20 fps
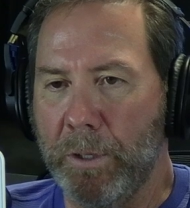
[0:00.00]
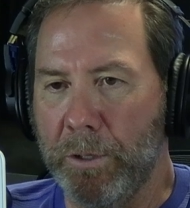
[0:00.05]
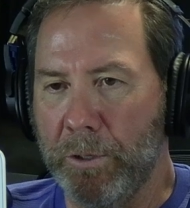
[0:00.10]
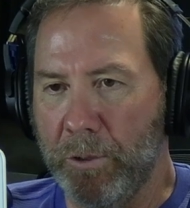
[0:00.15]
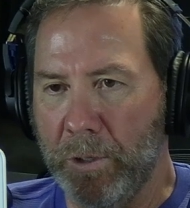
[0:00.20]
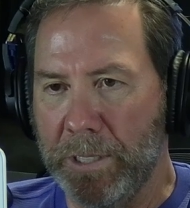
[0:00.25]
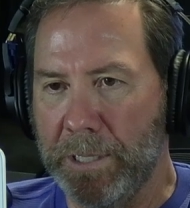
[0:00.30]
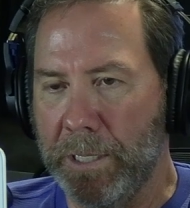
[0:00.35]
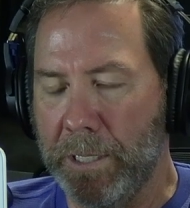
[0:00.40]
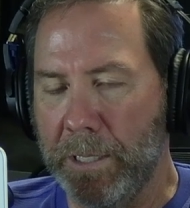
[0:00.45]
there
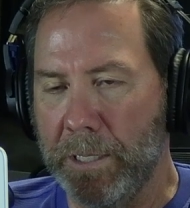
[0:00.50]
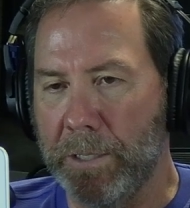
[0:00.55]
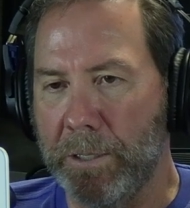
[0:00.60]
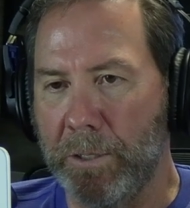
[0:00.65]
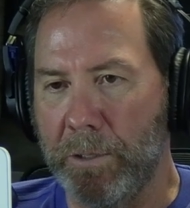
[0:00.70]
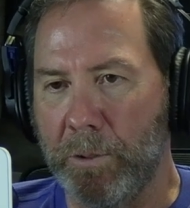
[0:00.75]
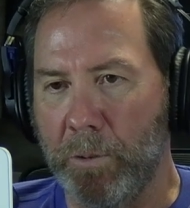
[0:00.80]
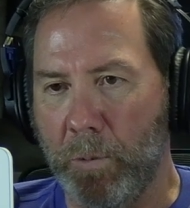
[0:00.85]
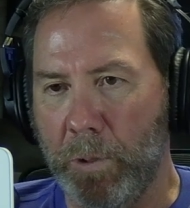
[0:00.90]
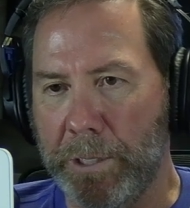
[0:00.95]
addressing this
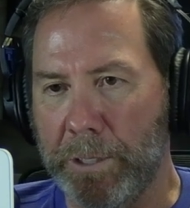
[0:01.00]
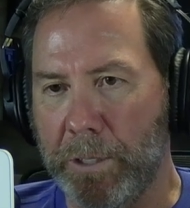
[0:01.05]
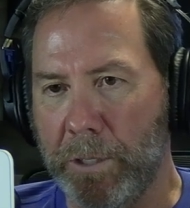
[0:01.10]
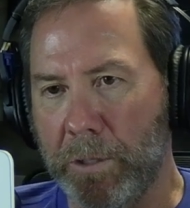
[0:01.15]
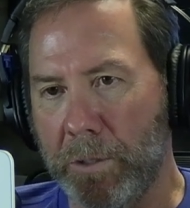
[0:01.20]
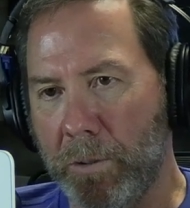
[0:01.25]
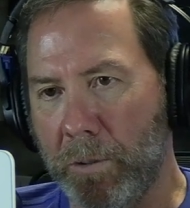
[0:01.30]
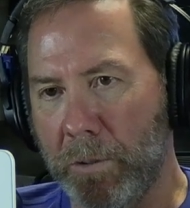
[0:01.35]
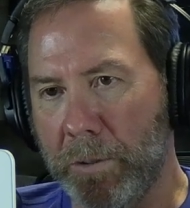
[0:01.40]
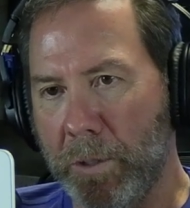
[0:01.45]

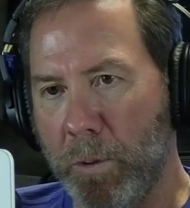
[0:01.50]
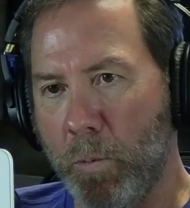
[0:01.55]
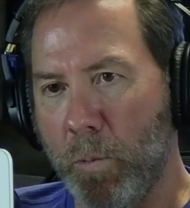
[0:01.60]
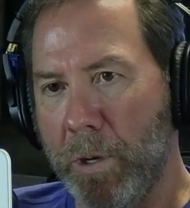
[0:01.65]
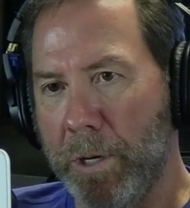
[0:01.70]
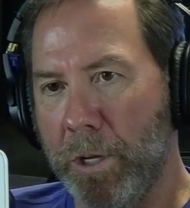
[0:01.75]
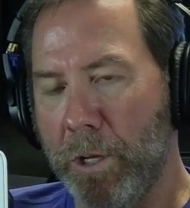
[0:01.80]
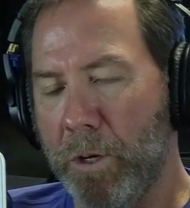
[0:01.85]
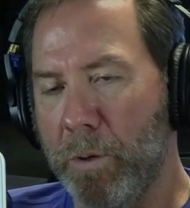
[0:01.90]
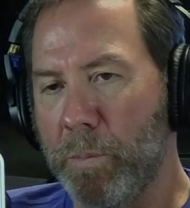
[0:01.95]
situation. So it's a
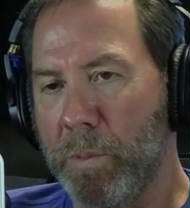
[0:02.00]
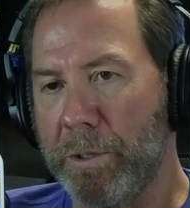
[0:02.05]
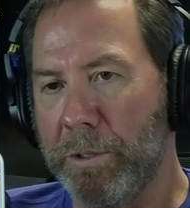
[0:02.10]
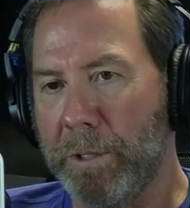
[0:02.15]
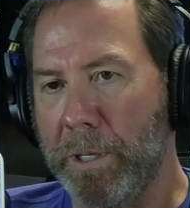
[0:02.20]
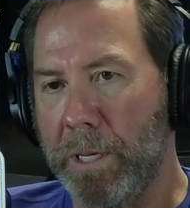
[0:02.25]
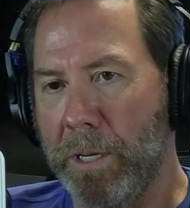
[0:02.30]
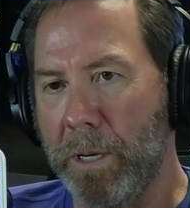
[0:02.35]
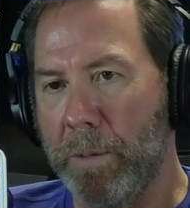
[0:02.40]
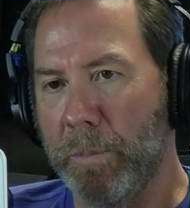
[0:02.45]

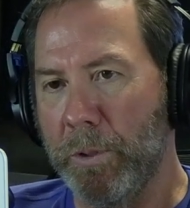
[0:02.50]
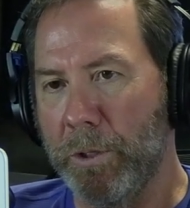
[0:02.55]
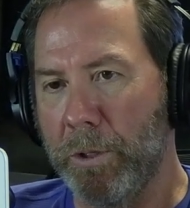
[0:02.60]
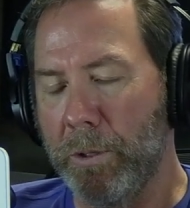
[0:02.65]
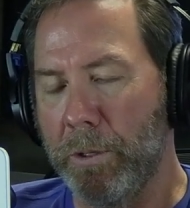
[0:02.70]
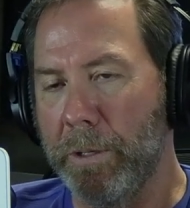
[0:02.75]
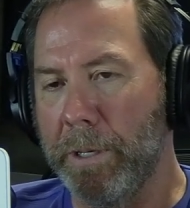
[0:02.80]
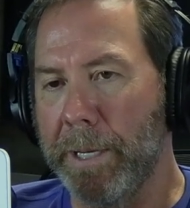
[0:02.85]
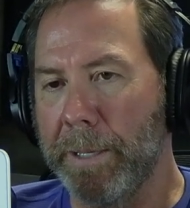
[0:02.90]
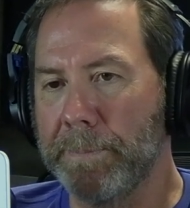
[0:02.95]
100%
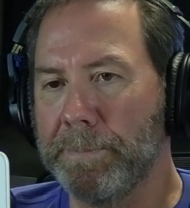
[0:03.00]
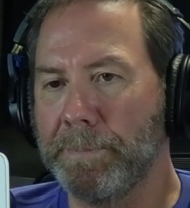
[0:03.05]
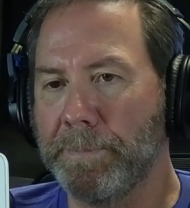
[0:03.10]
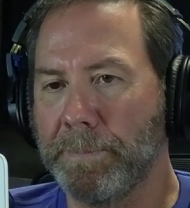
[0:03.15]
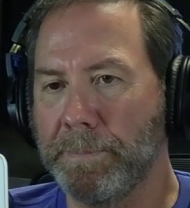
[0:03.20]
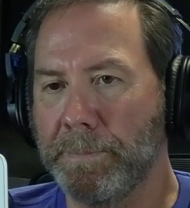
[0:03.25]
opportunity.